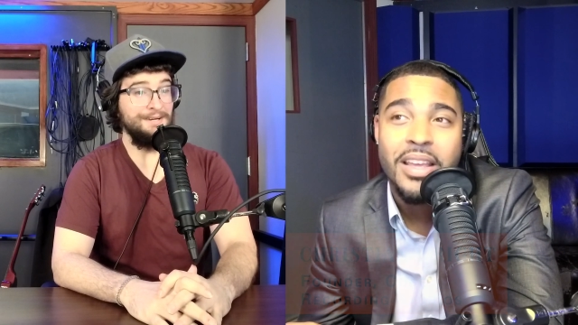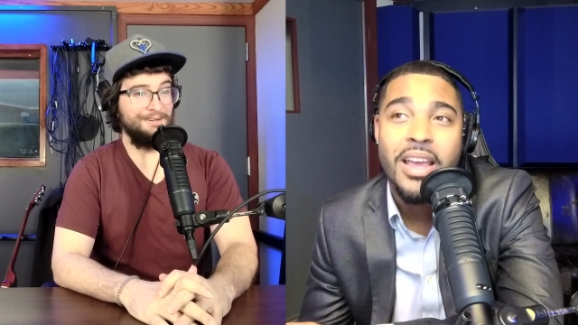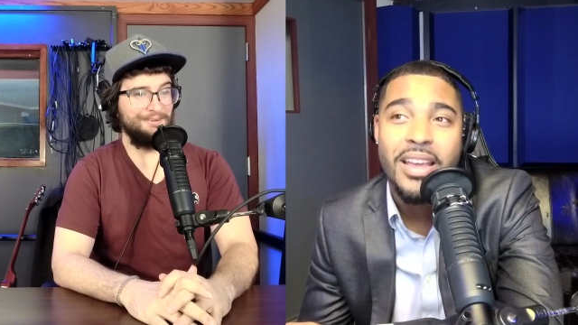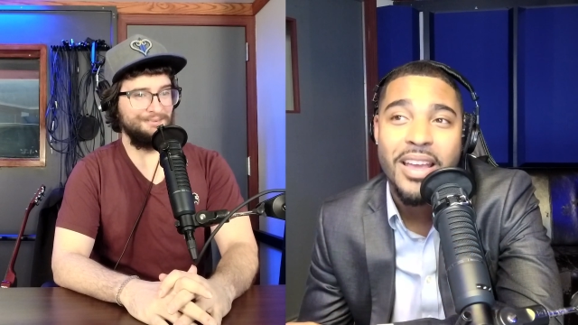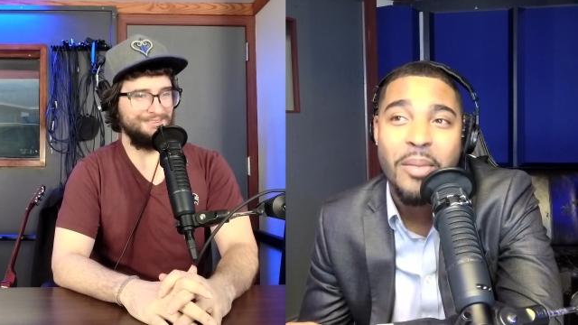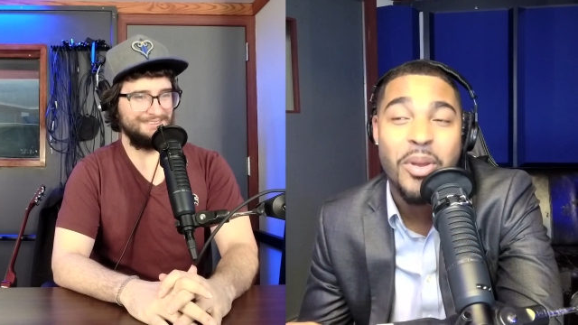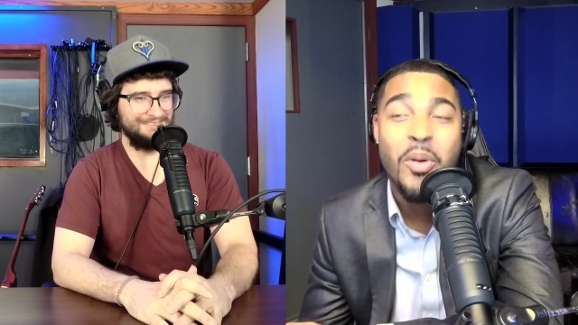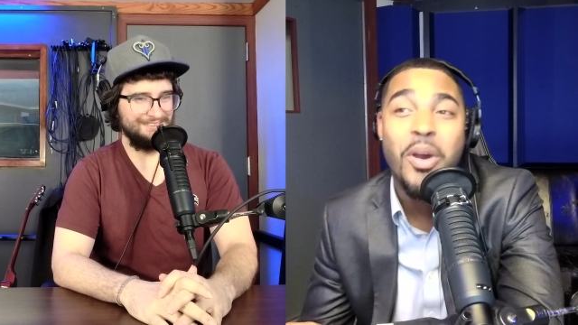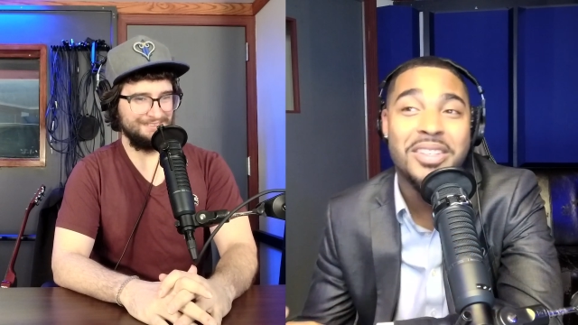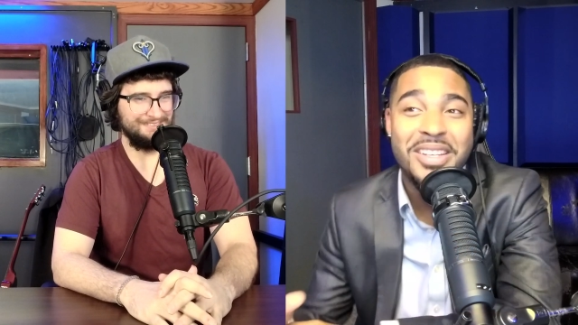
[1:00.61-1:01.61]
Speaker 1: yeah, yeah, oh. but it
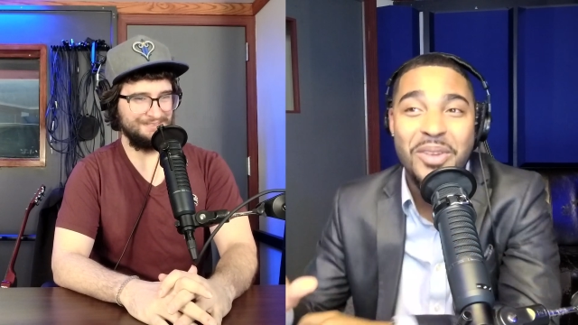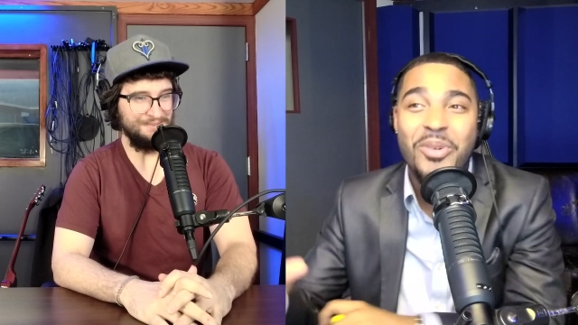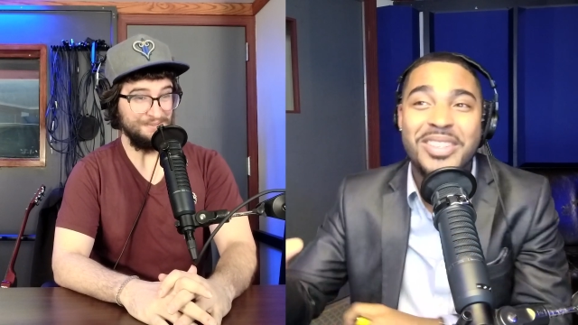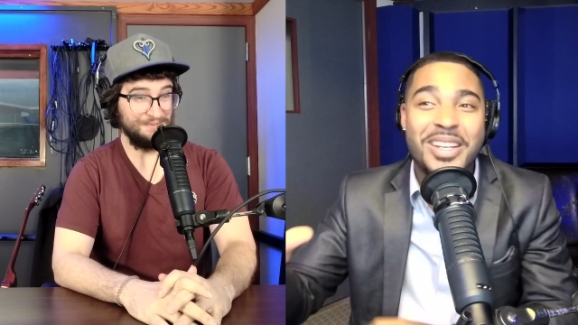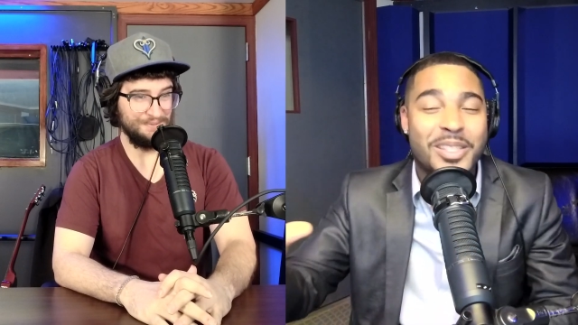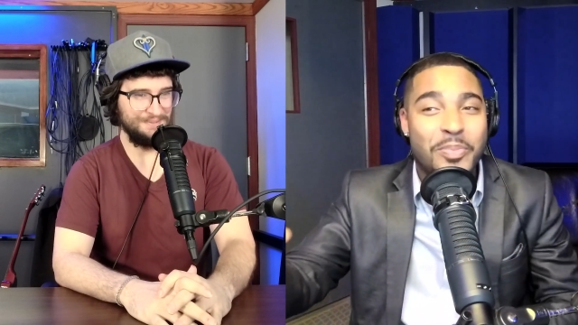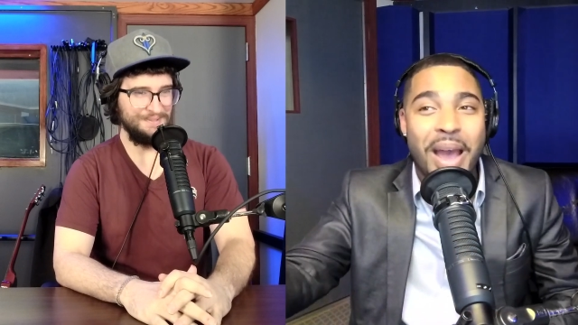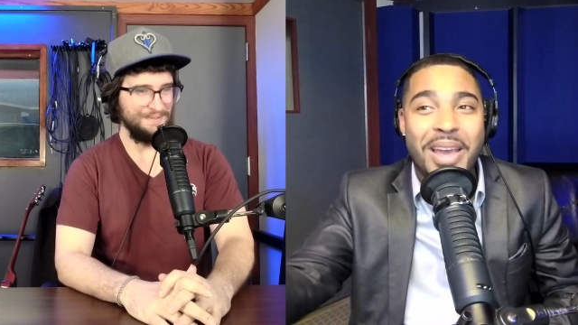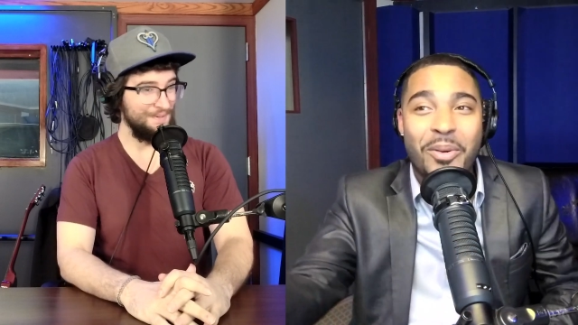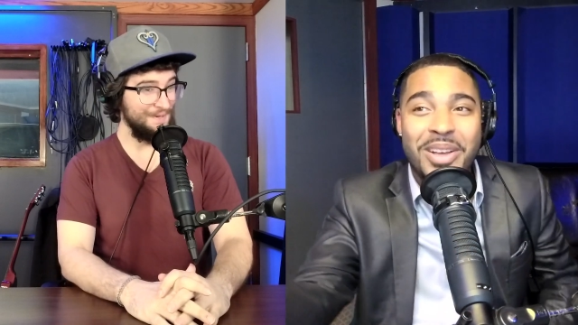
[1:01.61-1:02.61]
wasn't. It wasn't Ooh. a
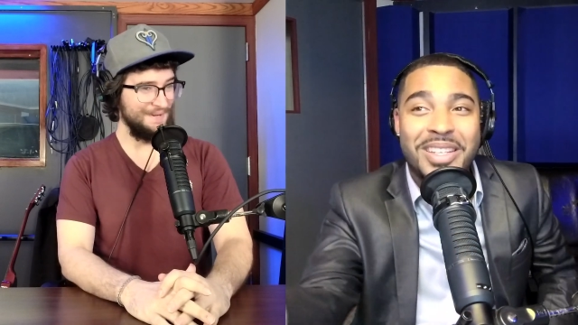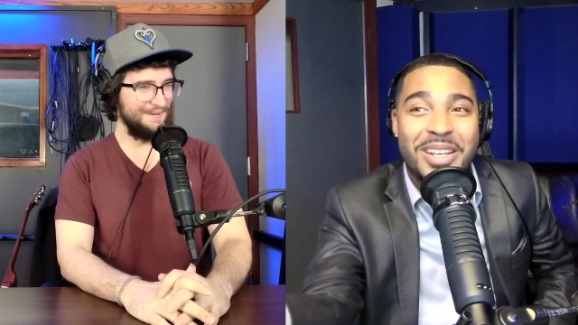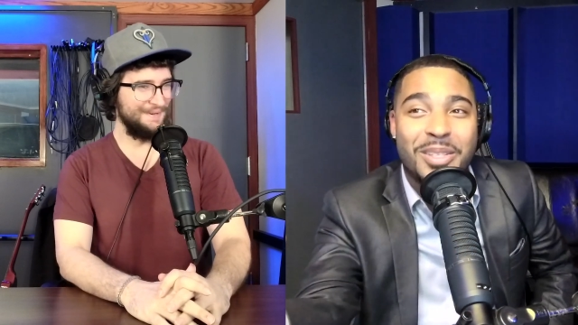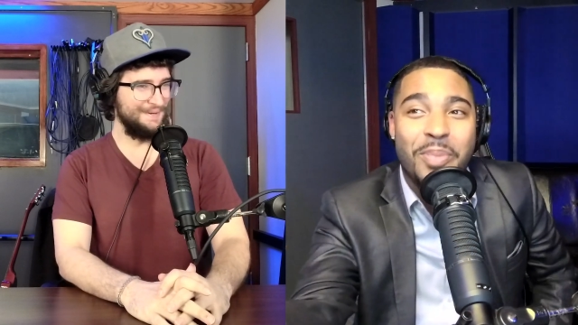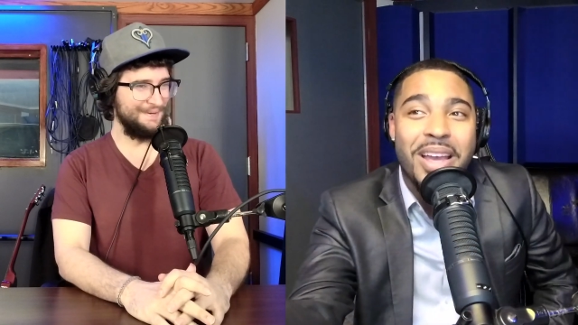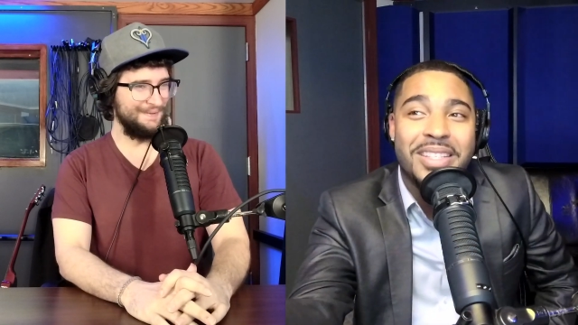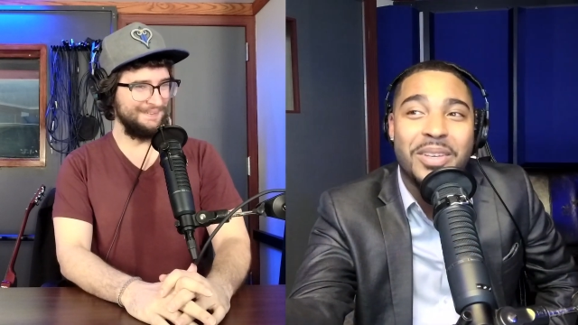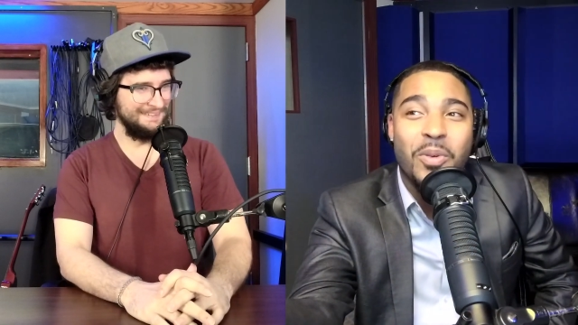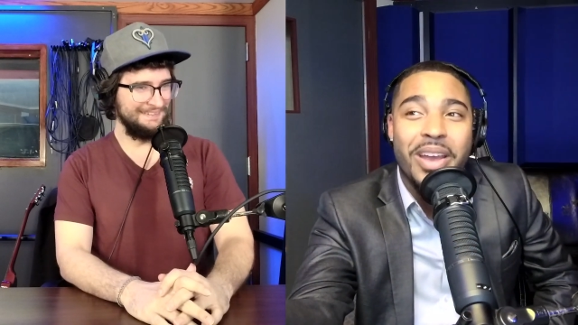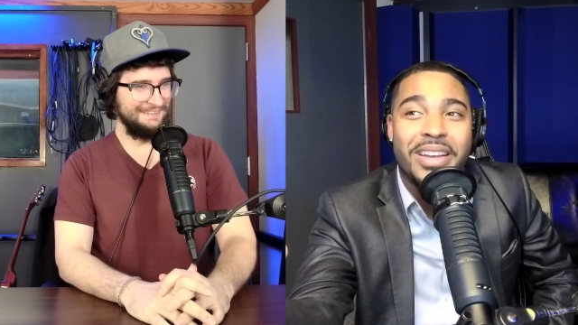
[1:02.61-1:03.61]
spi- It wasn't a
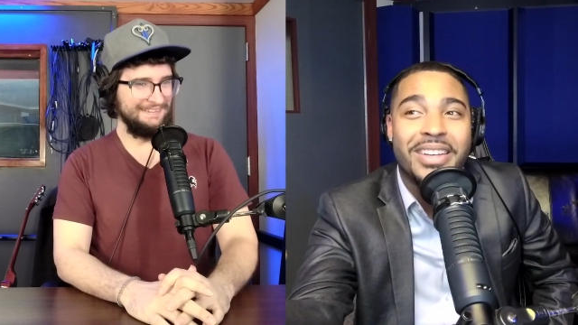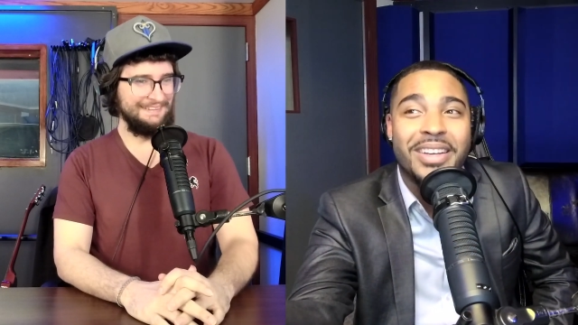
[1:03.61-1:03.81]
spicy wink. It